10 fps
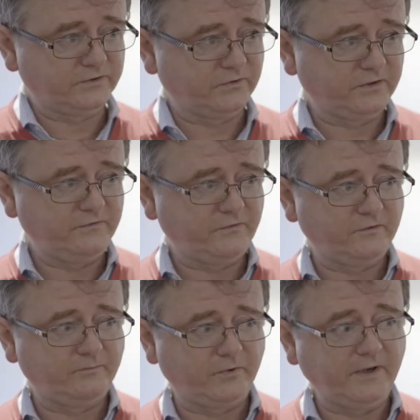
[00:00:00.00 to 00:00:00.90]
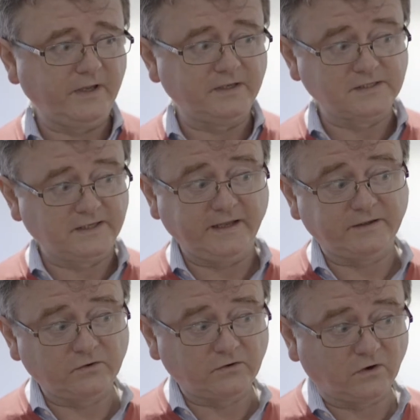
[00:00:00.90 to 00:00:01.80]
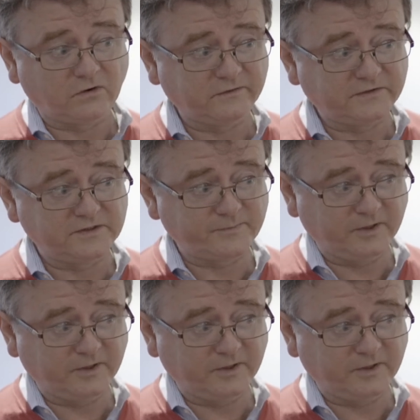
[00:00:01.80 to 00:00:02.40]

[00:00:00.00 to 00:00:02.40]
Authority, for bringing together all of these